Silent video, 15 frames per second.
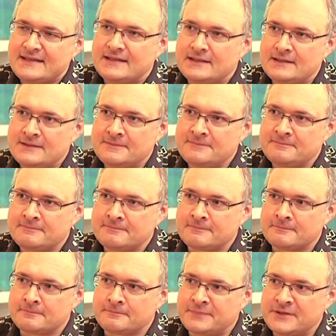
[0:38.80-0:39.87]

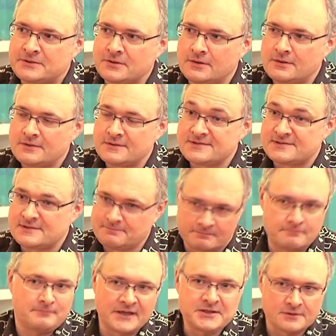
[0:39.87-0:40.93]
um, because
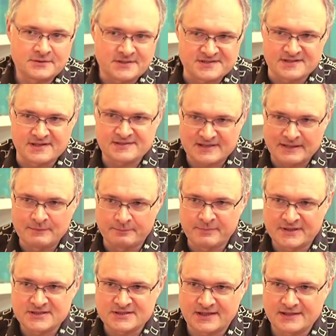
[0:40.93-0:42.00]
my daughter says I'm a
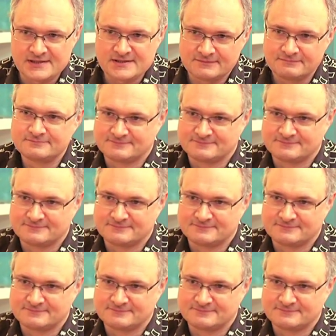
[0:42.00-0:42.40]
big child.